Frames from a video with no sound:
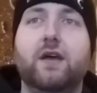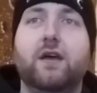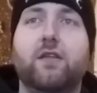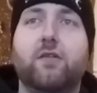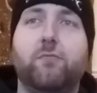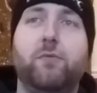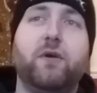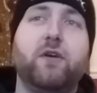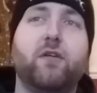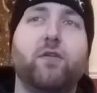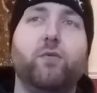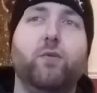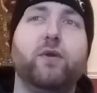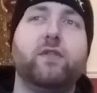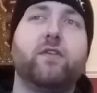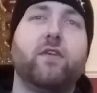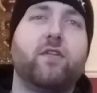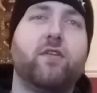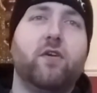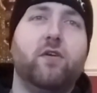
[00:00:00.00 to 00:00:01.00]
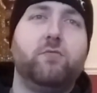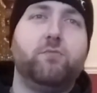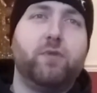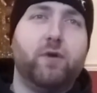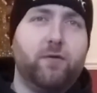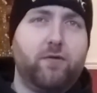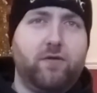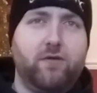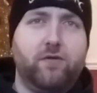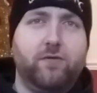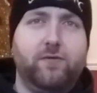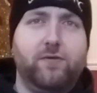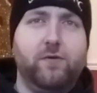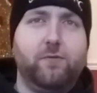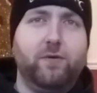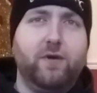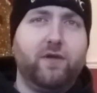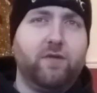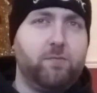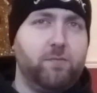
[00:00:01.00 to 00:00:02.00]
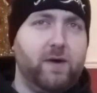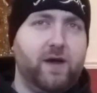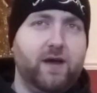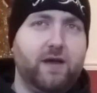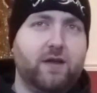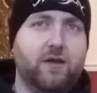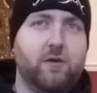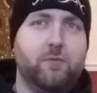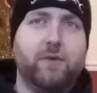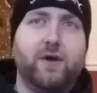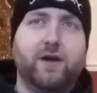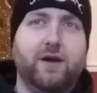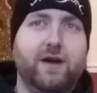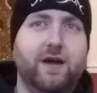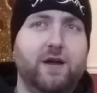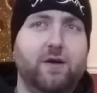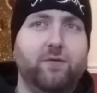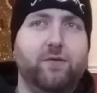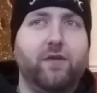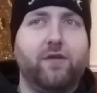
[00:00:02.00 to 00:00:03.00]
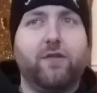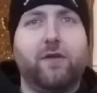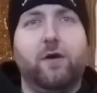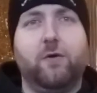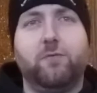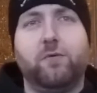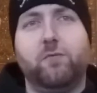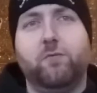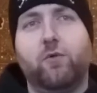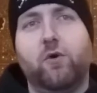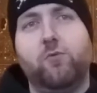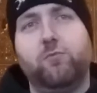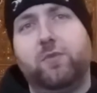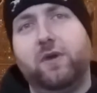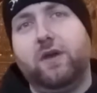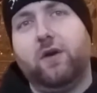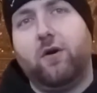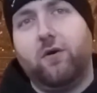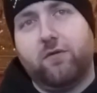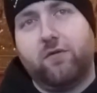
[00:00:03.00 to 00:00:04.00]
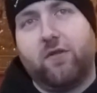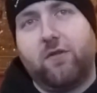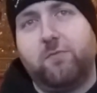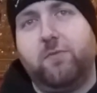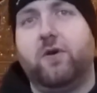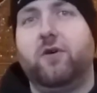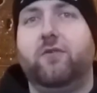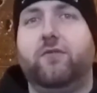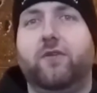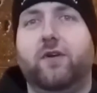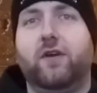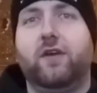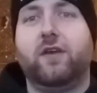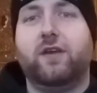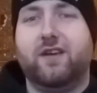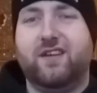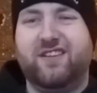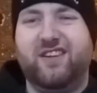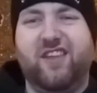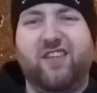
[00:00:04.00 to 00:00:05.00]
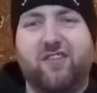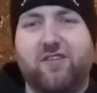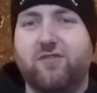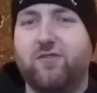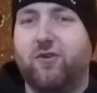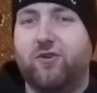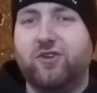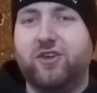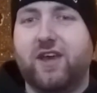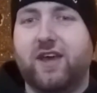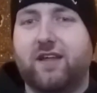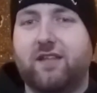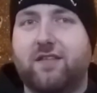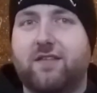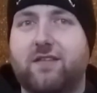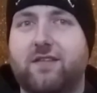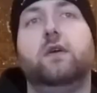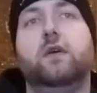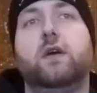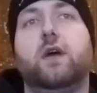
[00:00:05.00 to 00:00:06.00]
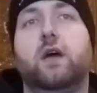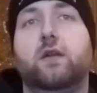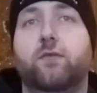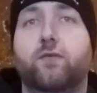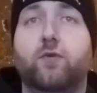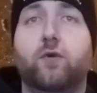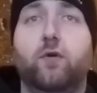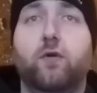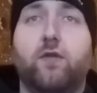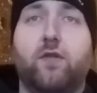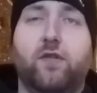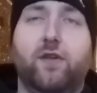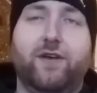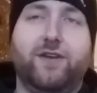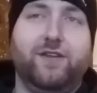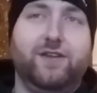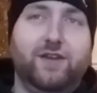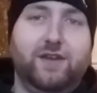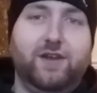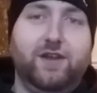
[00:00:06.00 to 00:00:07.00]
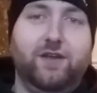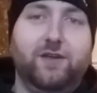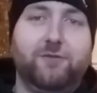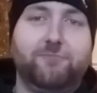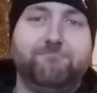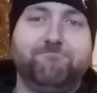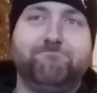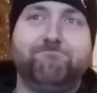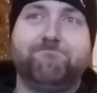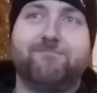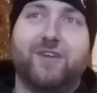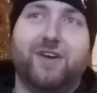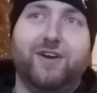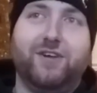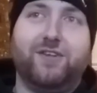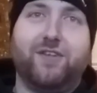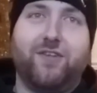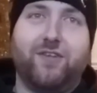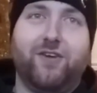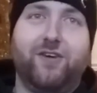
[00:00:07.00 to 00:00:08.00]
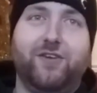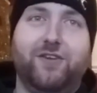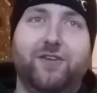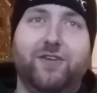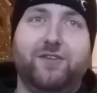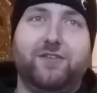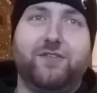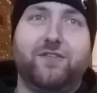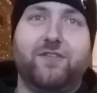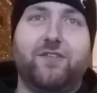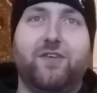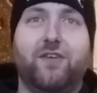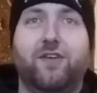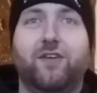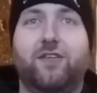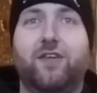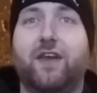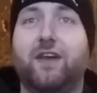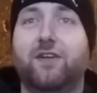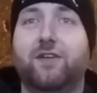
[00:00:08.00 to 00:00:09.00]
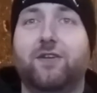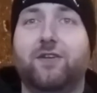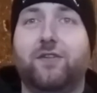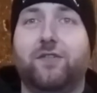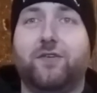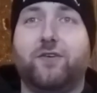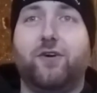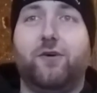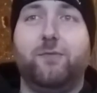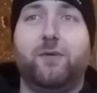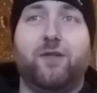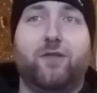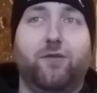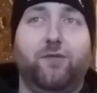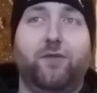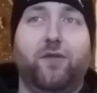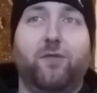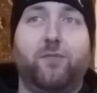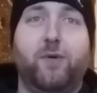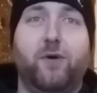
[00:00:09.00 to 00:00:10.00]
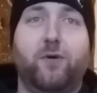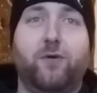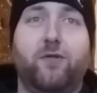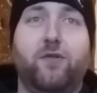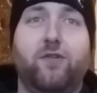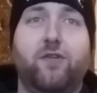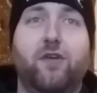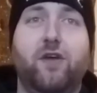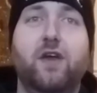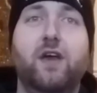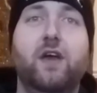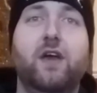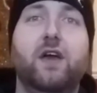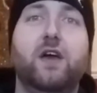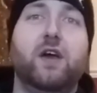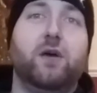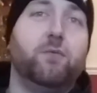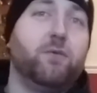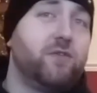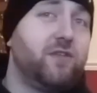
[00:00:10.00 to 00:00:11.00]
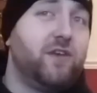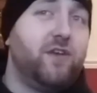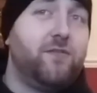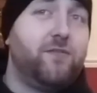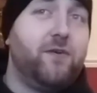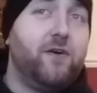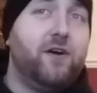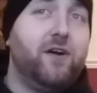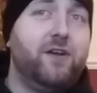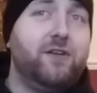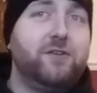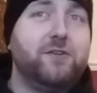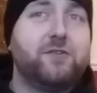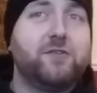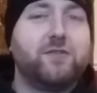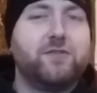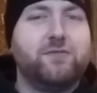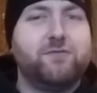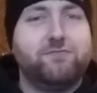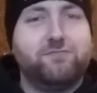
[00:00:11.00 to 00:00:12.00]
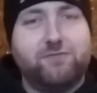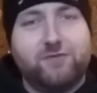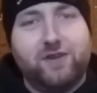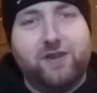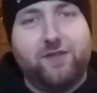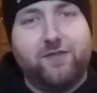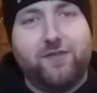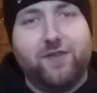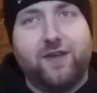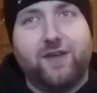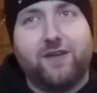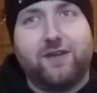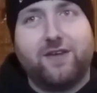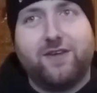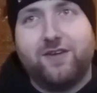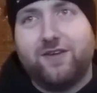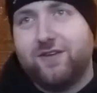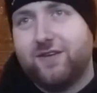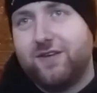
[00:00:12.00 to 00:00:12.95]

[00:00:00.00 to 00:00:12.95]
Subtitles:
It's because Wintersun posted a few weeks back about how this album won't be on Spotify, at least not yet. And of course, like an idiot, I decided to take a look at the comments on this post. And what did I find? What do you think?